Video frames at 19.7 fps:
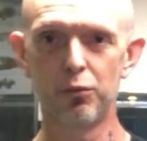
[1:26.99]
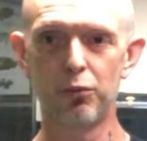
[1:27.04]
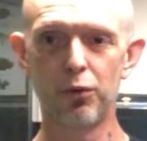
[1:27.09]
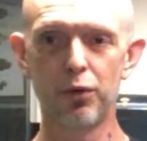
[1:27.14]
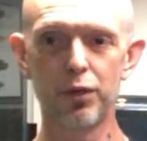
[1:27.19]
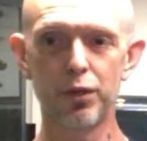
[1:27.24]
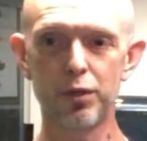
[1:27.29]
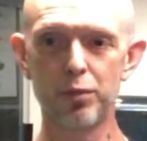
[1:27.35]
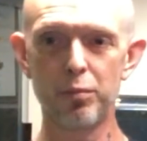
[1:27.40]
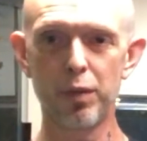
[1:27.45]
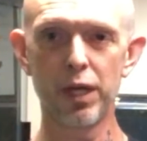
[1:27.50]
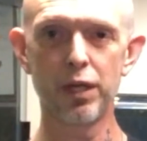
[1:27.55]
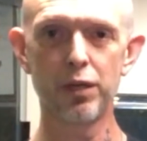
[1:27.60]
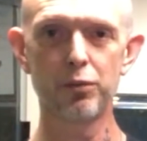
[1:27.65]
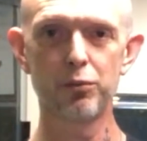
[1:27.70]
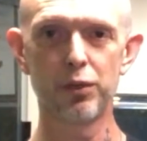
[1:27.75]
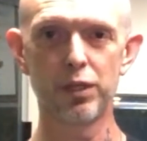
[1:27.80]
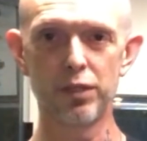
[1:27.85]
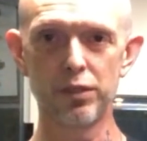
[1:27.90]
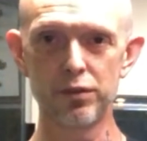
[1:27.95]
One of the
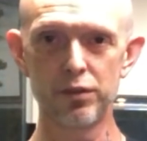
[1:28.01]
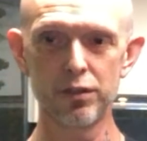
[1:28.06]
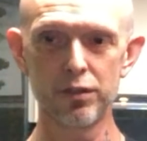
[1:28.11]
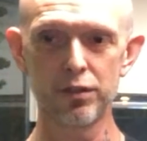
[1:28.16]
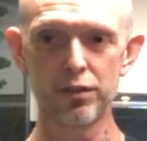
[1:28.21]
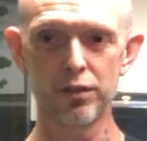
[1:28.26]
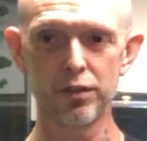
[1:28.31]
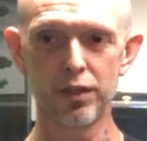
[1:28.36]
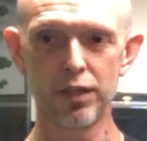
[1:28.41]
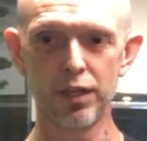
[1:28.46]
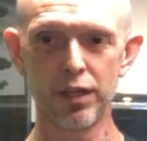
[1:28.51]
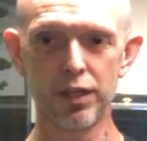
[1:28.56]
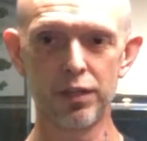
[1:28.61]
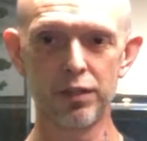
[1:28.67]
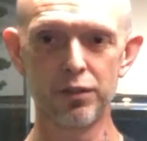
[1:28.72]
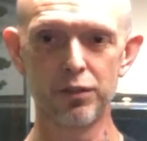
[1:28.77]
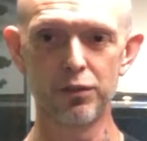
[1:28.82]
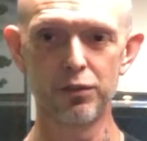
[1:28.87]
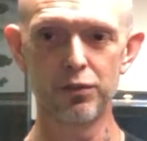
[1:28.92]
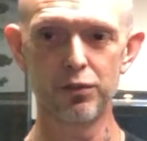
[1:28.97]
main reasons
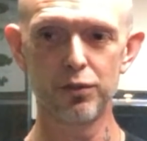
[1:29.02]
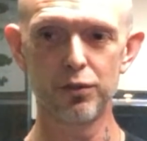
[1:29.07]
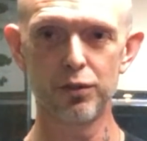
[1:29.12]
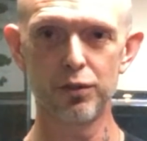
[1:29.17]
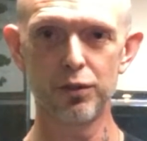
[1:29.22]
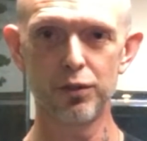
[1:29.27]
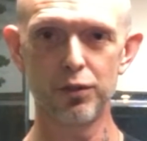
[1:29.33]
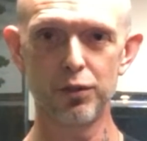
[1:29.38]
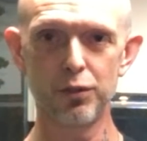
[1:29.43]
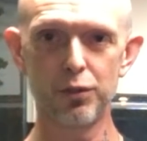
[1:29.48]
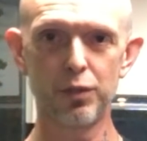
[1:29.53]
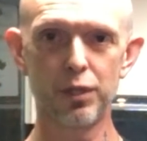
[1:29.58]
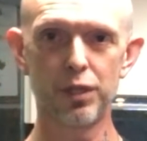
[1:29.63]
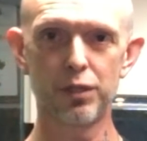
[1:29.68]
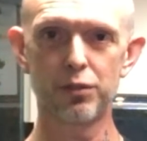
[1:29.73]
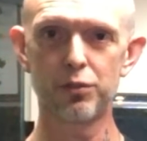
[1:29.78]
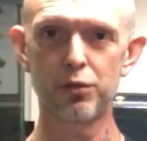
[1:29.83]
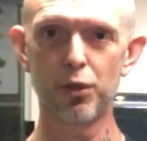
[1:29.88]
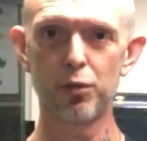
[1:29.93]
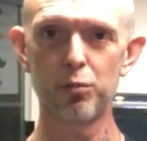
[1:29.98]
is you
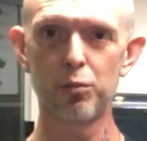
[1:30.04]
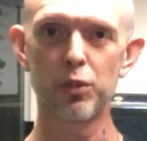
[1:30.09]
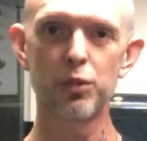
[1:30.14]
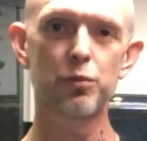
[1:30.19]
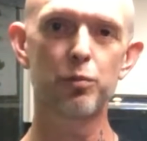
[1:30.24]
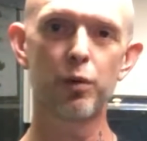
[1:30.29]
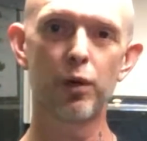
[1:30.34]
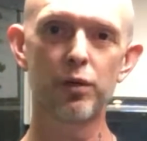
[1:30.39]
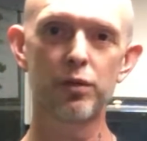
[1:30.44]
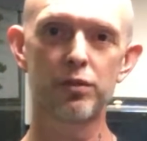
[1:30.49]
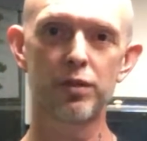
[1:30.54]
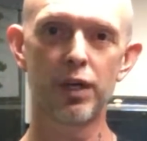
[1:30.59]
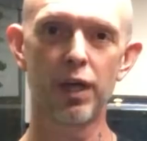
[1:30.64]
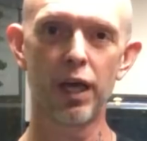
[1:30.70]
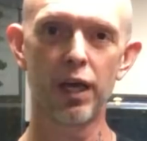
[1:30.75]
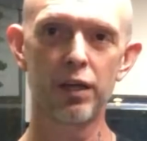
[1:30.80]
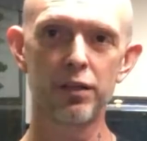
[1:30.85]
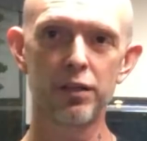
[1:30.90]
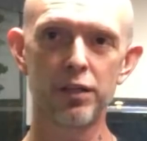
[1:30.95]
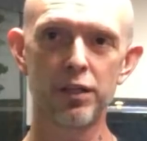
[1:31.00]
get so much
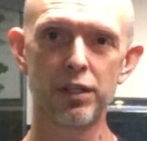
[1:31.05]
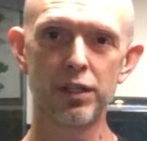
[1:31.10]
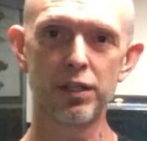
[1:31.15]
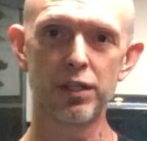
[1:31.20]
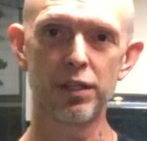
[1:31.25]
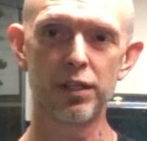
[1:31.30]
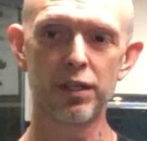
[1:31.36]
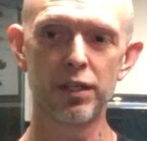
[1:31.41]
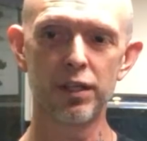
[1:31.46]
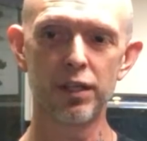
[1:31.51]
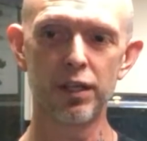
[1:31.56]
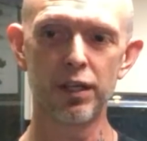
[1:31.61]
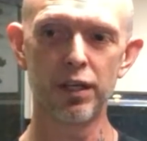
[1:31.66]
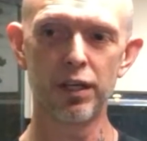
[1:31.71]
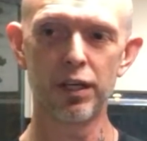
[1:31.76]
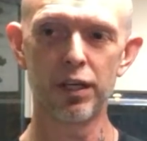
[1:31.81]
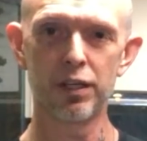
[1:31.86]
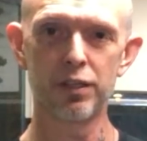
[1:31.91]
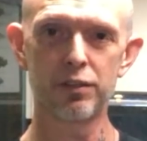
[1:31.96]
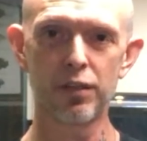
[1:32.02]
personality in
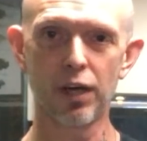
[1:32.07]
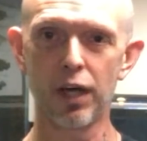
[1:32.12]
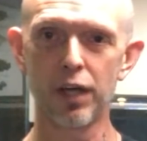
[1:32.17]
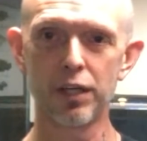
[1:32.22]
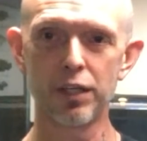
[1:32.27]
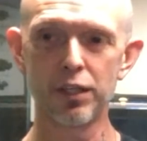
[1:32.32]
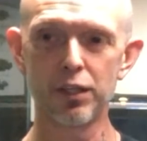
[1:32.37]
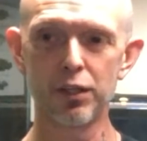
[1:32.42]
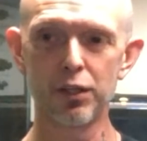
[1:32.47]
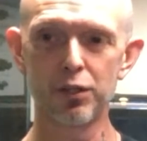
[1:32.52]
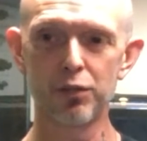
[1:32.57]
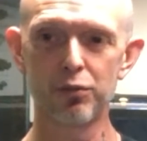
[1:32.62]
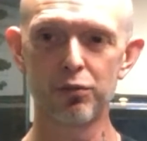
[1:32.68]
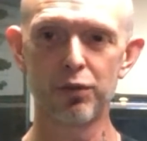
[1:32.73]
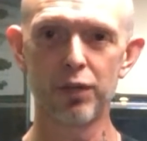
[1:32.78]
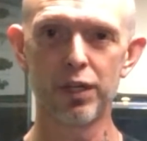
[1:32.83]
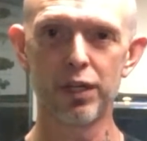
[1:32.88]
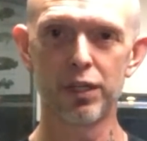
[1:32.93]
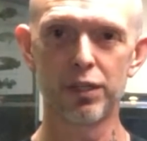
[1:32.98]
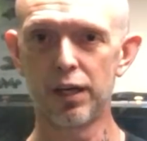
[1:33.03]
a tiny little
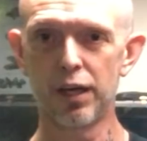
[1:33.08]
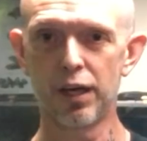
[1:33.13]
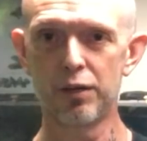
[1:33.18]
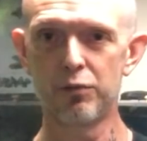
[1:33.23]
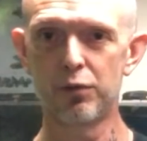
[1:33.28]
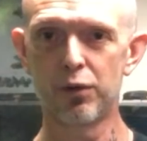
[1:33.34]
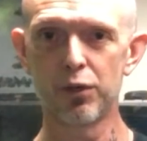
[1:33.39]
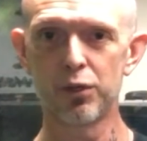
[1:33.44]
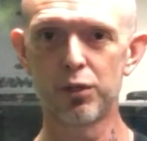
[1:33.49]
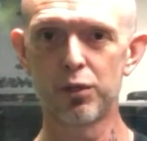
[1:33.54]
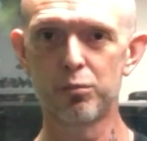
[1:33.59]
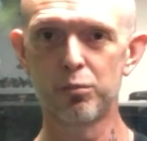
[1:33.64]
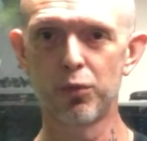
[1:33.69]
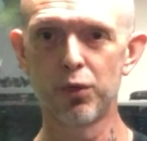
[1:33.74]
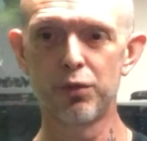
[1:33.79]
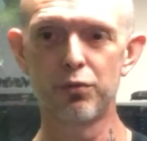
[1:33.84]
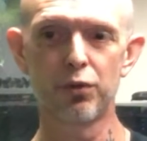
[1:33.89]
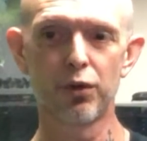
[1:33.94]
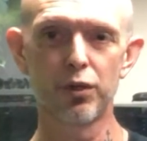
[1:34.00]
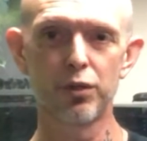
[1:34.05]
fish. I've heard them
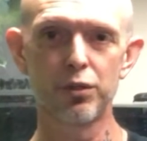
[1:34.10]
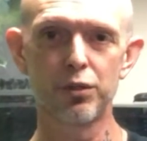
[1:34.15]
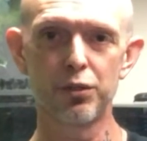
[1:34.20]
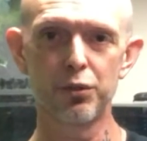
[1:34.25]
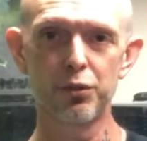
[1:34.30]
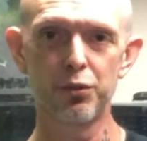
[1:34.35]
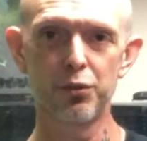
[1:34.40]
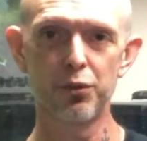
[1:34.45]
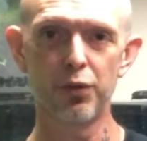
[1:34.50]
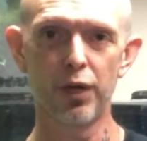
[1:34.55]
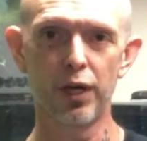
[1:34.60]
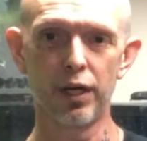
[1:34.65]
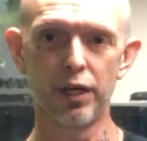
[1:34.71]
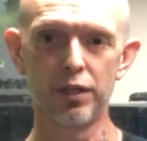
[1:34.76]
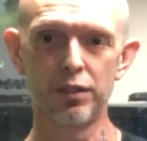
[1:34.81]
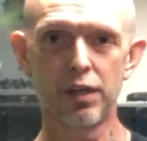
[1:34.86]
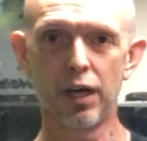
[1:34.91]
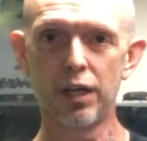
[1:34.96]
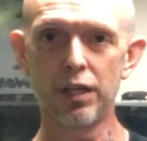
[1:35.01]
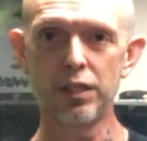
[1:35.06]
referred to
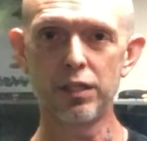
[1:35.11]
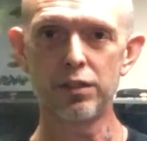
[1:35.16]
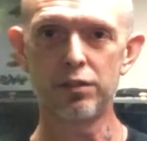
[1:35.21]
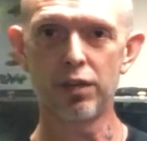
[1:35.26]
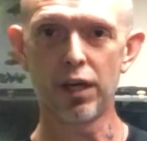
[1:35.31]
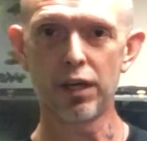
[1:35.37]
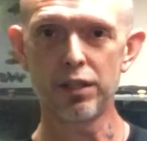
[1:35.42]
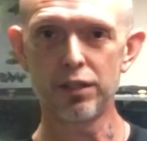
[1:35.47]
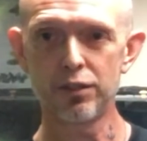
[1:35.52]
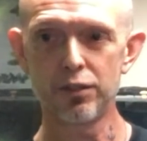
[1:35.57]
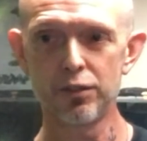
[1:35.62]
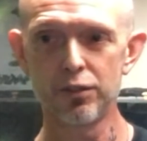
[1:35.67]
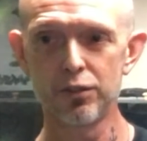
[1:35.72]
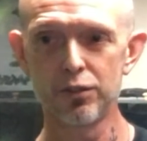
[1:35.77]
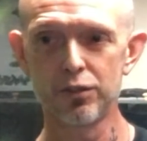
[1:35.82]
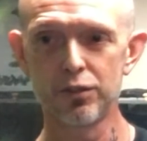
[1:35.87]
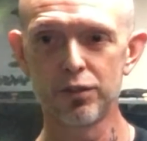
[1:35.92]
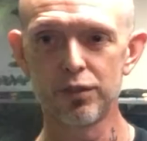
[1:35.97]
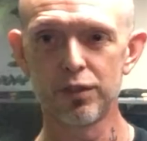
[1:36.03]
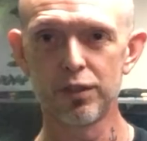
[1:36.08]
as tiny
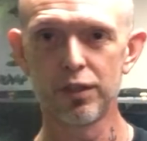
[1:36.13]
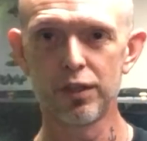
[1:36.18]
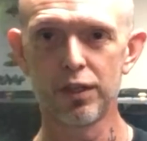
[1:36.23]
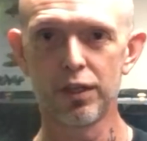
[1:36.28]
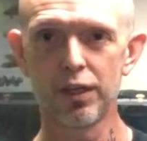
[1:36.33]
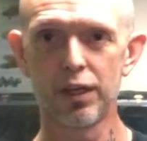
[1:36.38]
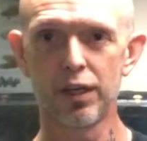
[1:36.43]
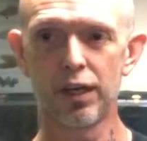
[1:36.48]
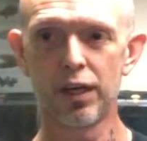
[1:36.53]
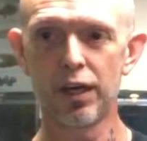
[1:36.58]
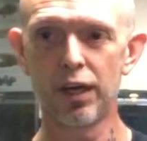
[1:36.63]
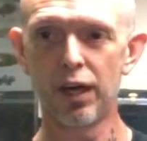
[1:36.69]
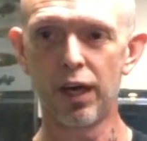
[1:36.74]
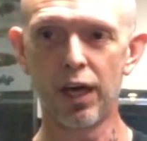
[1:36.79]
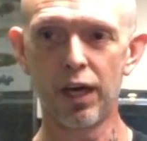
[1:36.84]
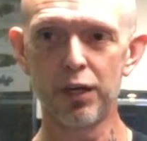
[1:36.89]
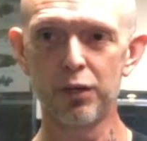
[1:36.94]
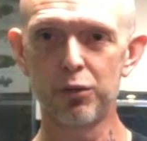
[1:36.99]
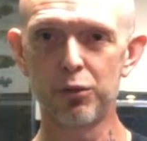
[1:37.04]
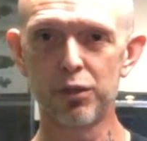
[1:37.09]
titans.
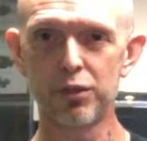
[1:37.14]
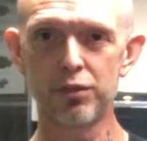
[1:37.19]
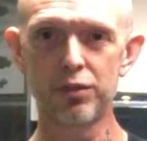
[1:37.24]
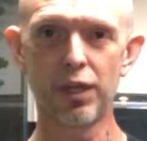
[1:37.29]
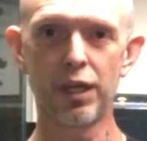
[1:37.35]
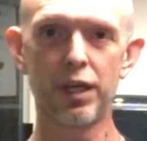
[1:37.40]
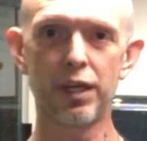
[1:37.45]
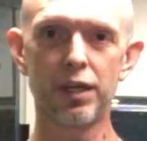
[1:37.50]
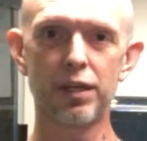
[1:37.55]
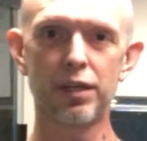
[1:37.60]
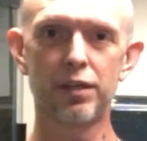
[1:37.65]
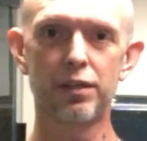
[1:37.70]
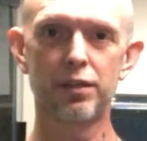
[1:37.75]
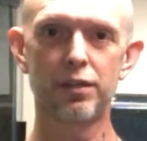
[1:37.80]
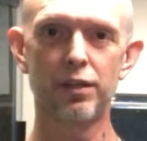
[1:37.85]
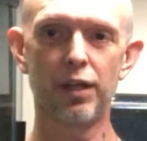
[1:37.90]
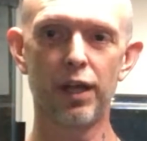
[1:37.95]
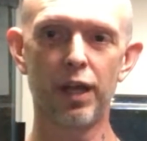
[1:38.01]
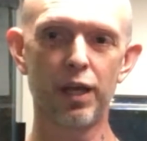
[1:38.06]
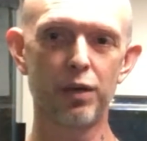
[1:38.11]
I always say
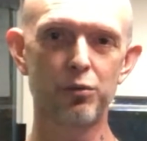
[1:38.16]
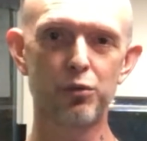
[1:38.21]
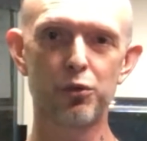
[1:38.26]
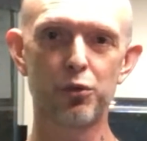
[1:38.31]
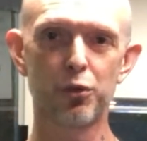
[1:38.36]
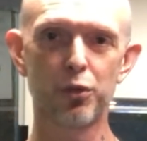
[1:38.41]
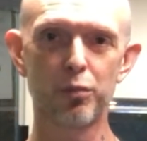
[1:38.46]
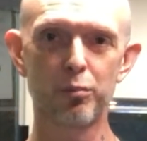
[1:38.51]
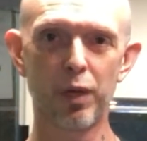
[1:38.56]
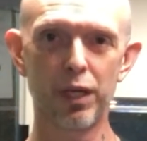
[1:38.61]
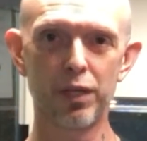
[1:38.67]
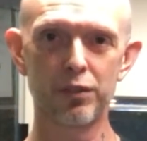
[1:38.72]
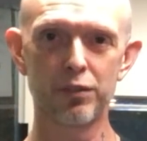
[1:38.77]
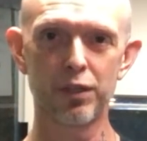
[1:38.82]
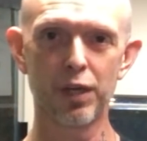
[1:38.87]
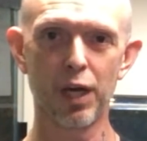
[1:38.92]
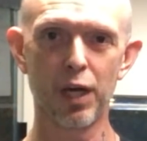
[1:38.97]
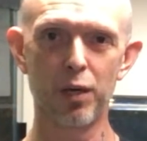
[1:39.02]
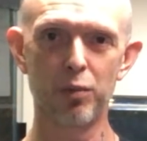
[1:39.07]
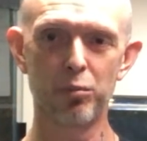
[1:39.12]
they have short man's
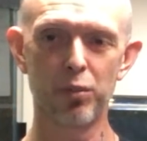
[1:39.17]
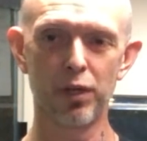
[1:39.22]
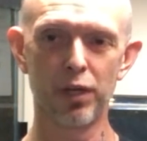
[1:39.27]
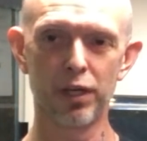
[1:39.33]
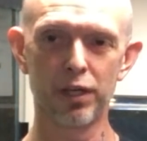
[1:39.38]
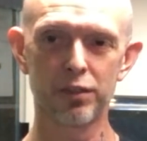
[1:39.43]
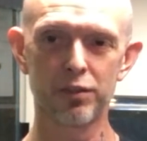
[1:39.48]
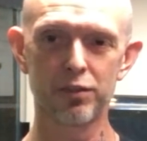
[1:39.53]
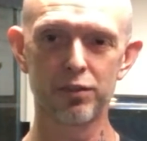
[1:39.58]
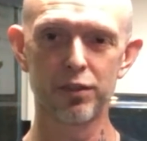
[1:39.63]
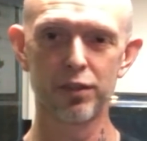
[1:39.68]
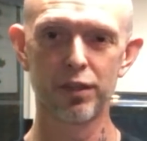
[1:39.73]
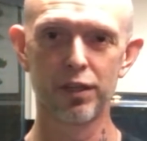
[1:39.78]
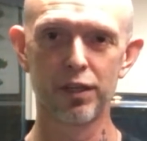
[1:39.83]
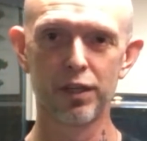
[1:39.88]
complex.